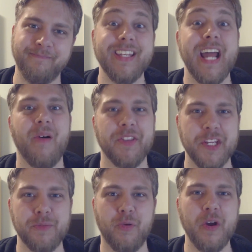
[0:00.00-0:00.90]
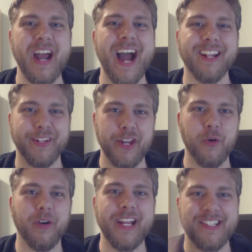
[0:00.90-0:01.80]
Now at this point, I
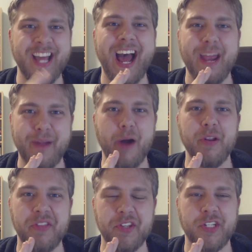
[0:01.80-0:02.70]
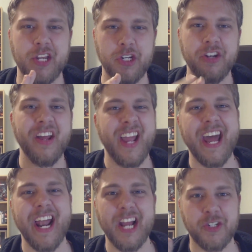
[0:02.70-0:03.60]
literally time-outed the session,
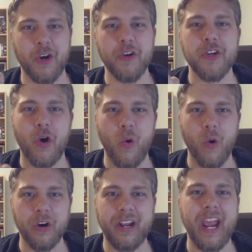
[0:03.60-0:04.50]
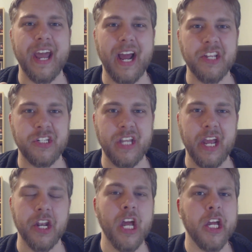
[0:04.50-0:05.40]
and I turned to Hork, and I
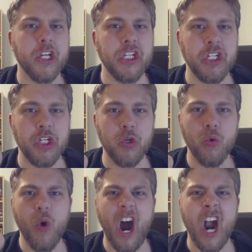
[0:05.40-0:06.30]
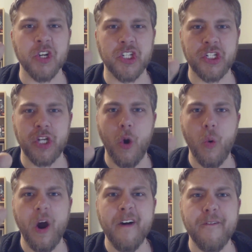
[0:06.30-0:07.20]
said, you are
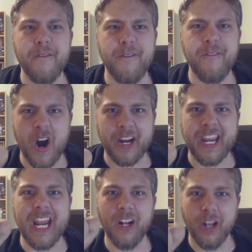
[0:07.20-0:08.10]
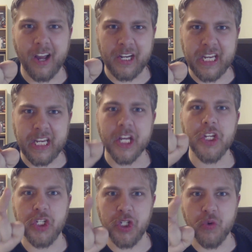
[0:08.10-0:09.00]
so f***ing lucky
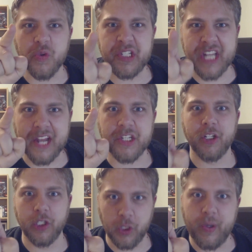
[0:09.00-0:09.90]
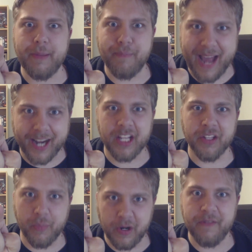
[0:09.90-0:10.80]
you sent Louis back in
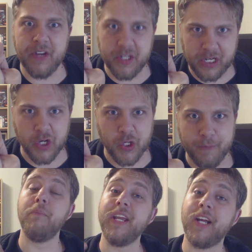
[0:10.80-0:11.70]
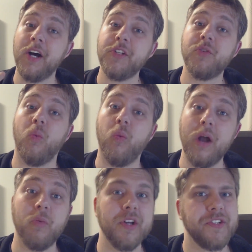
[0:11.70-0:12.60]
the previous session. Because
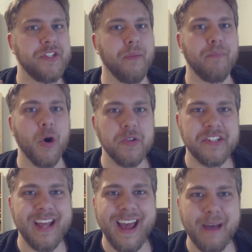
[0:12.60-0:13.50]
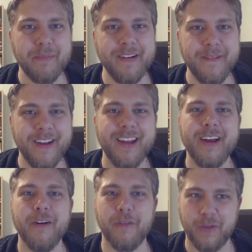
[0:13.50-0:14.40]
what was supposed to happen,
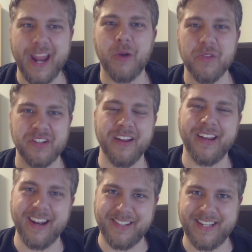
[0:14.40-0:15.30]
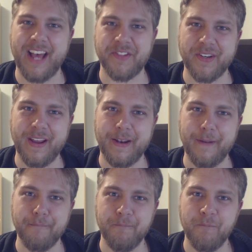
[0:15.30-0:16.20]
Frank was gonna get
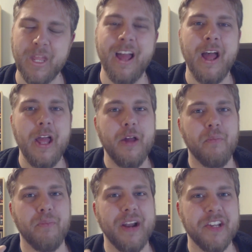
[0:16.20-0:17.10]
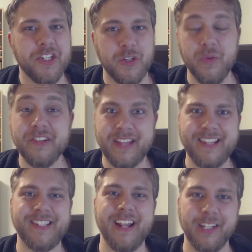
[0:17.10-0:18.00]
assassinated. But as soon as they
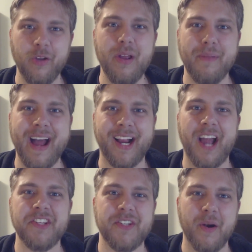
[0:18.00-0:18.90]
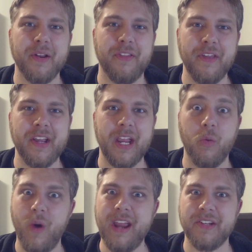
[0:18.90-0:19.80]
sent Louis back, I started
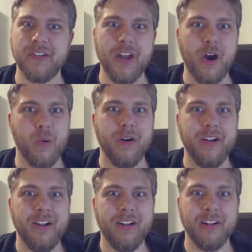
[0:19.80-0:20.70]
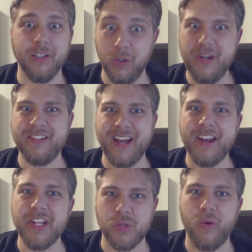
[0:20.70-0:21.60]
thinking, wait, no, Louis
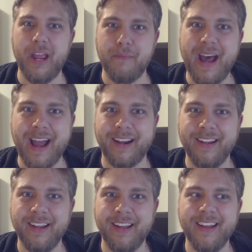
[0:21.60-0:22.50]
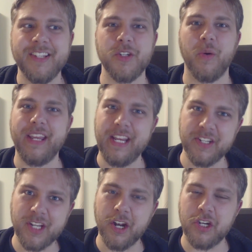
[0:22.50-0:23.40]
on his way back. So
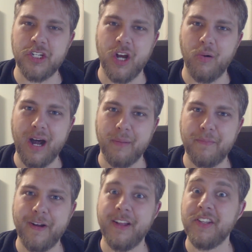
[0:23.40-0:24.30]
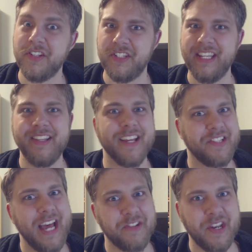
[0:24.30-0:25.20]
he's gonna show up, see the
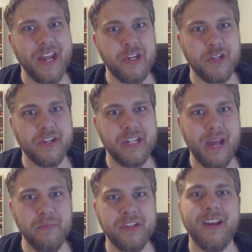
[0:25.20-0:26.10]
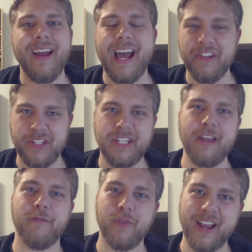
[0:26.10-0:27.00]
assassination attempt, and
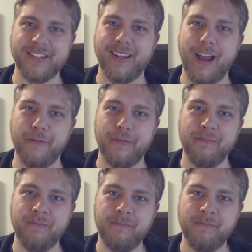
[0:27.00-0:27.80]
save Frank's life.